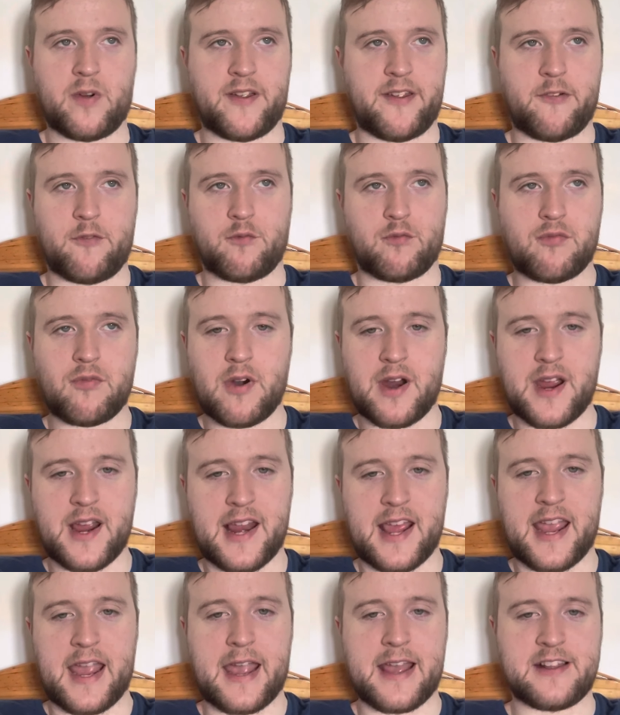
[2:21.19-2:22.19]
It
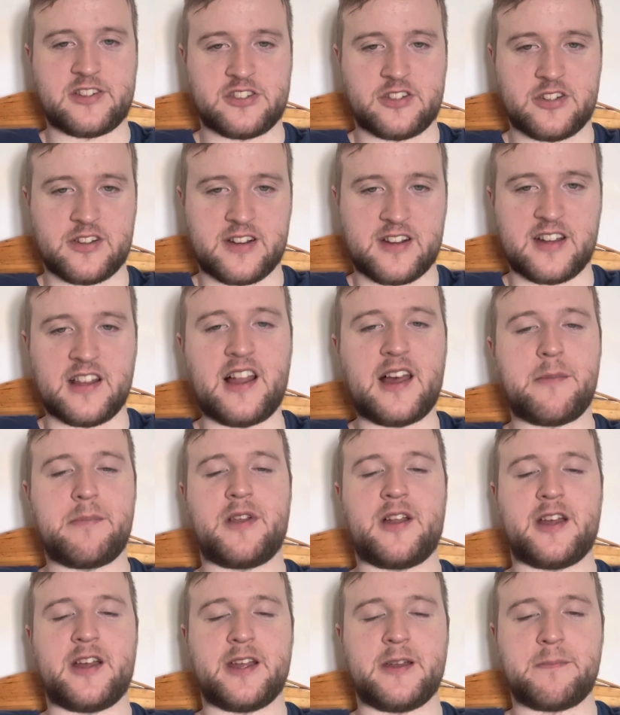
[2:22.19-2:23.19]
really is. For a club
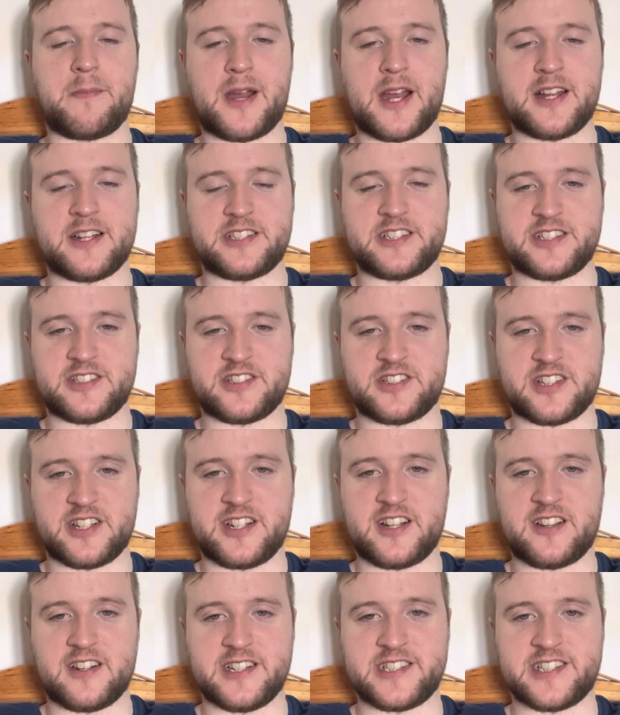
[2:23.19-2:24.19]
like Manchester
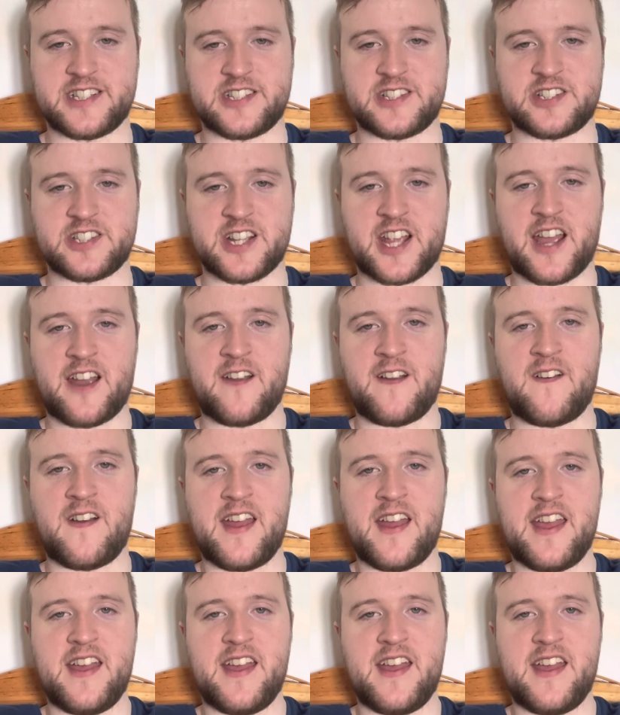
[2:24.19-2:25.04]
United to go